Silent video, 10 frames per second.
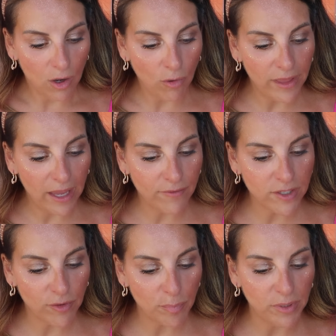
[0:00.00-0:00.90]
Oh, they have
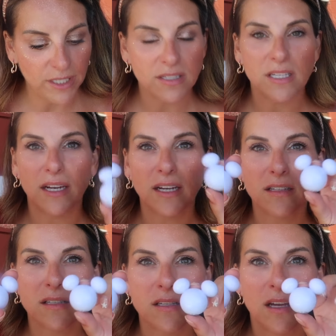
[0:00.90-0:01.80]
different blink
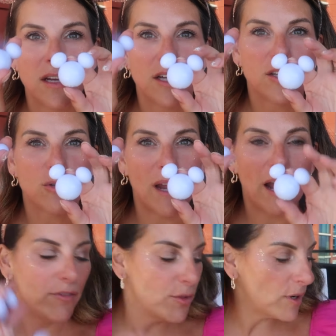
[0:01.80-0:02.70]
settings. So I
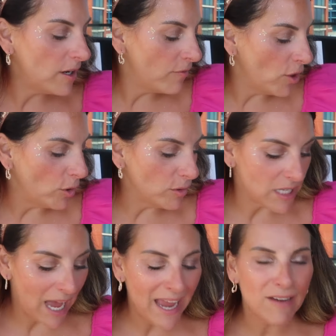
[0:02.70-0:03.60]
have three of those.
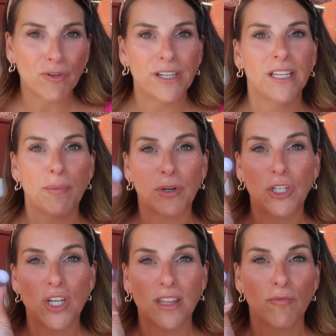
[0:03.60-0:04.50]
I really
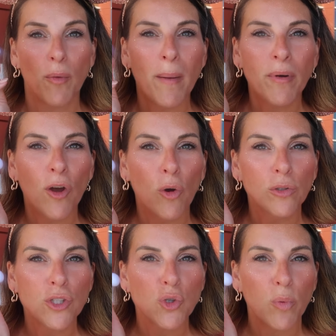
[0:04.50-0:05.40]
appreciate, remember the
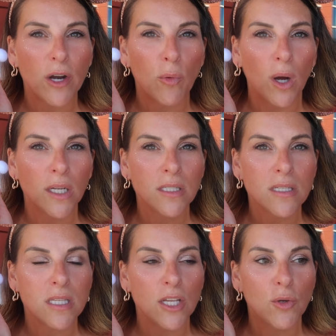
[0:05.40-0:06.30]
old square
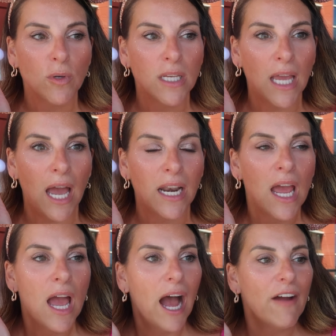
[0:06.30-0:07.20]
ones that you could get?
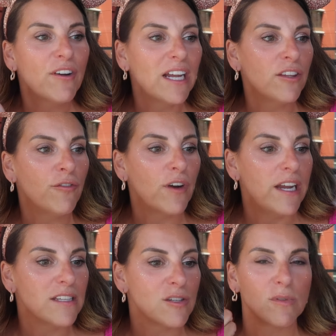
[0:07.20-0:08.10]
I forget the
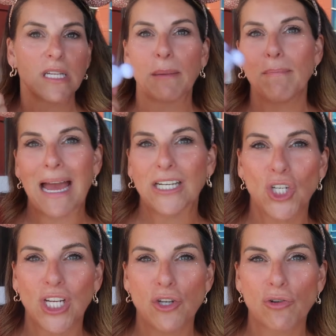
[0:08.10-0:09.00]
phrase, it was like
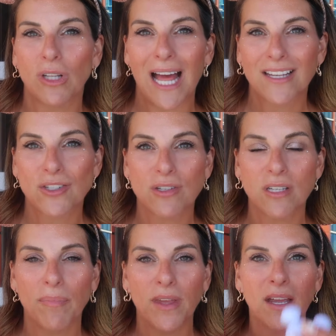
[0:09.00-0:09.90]
magic in your glass or
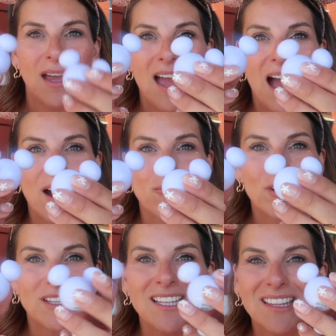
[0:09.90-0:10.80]
something. I
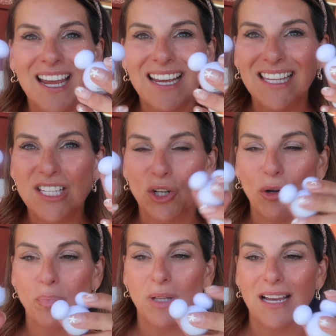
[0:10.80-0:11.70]
really like these
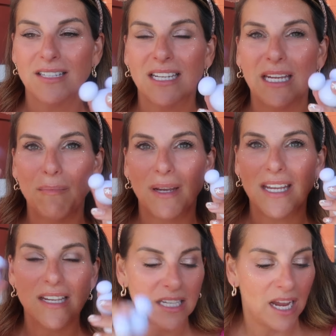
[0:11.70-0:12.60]
little plasticky
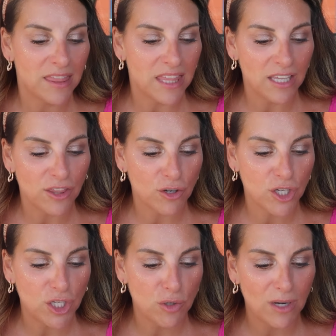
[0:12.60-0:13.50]
Mickeys. I think they're
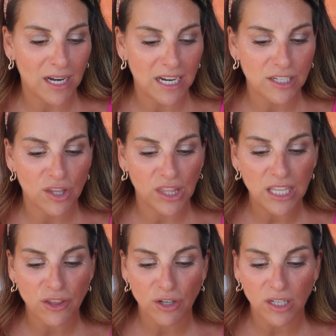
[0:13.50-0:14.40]
cute and I
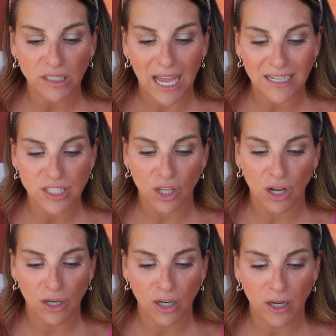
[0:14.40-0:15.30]
think they're gonna last
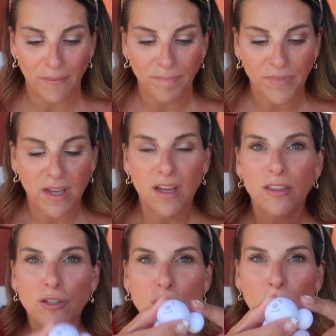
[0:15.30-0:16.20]
longer.
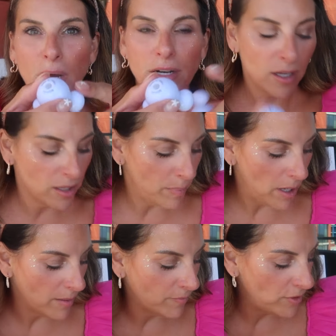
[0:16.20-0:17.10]
There's a button on the
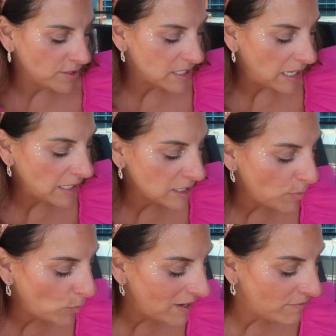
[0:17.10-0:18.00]
bottom for the settings,
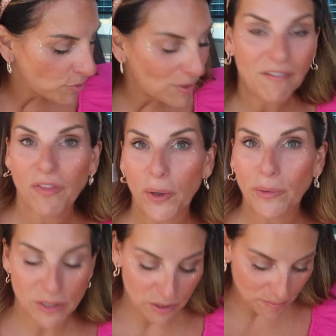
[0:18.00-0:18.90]
but we have three of those.